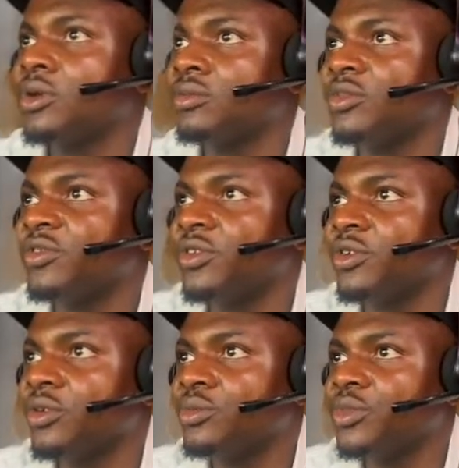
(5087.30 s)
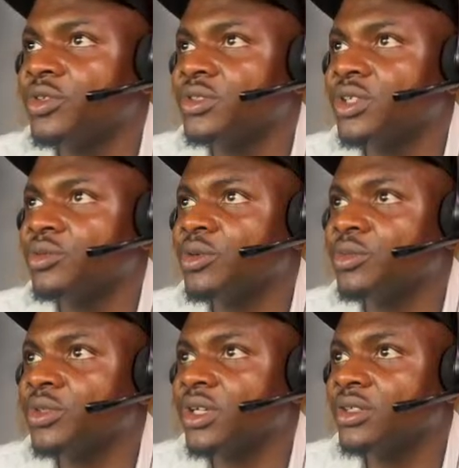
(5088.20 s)
your own bots came on board and
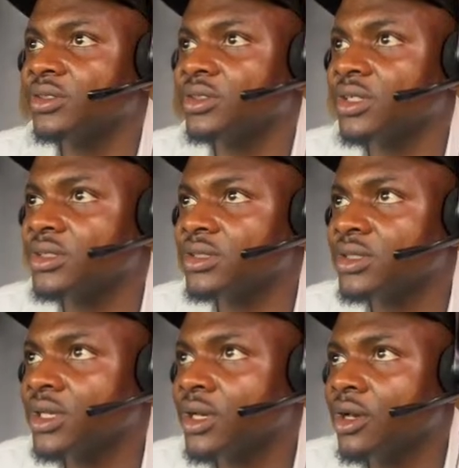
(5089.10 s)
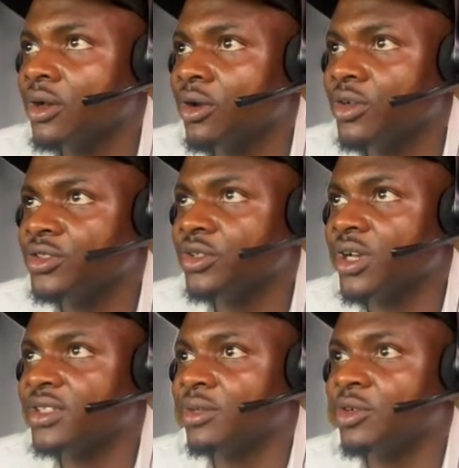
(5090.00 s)
all that. Okay, so guys, I'm
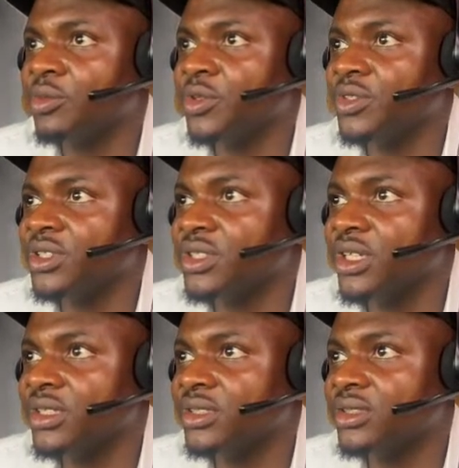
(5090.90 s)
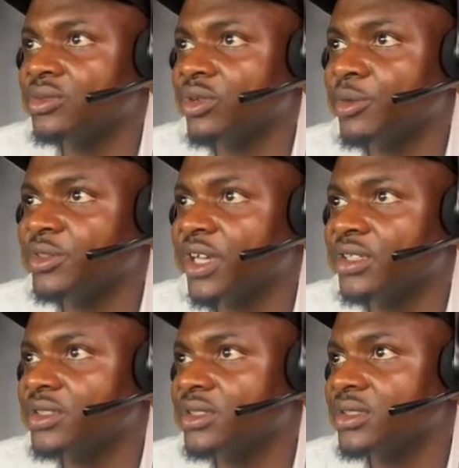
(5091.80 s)
going to be using his
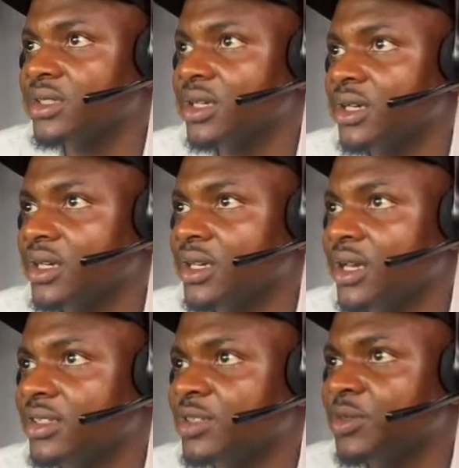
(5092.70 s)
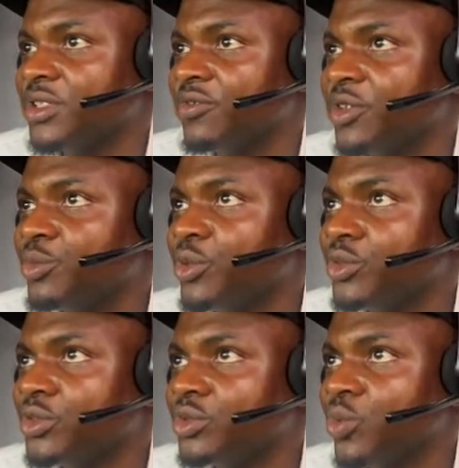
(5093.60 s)
websites. He has a specific post
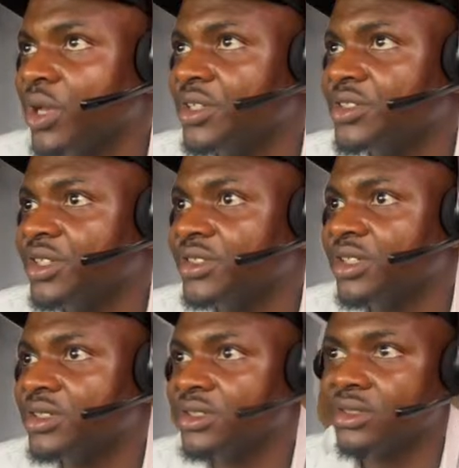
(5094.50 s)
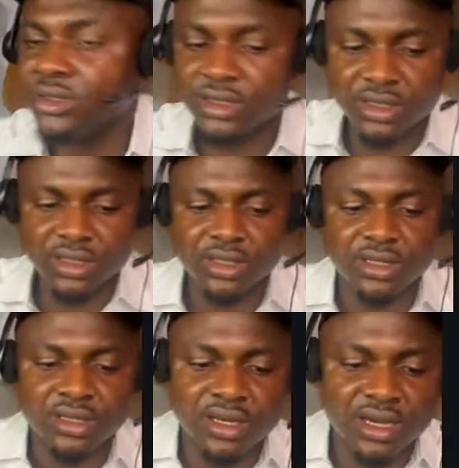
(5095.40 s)
we're interested in,
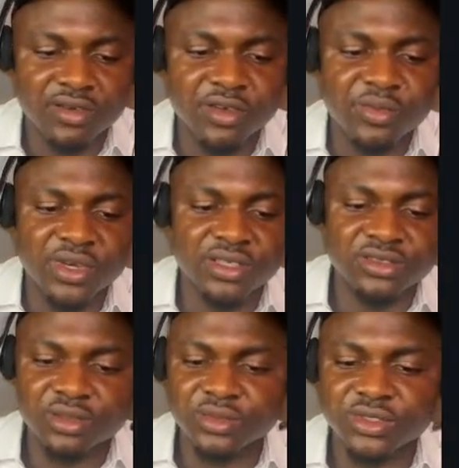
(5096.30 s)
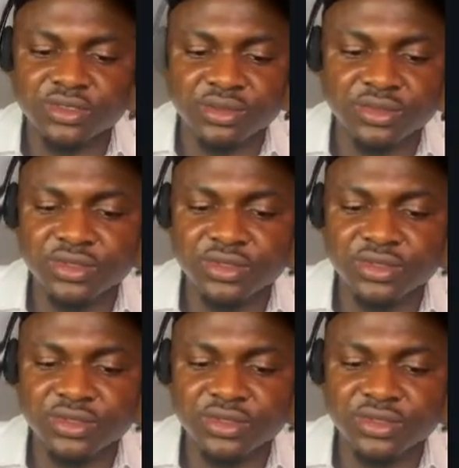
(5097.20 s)
Caribbean something something.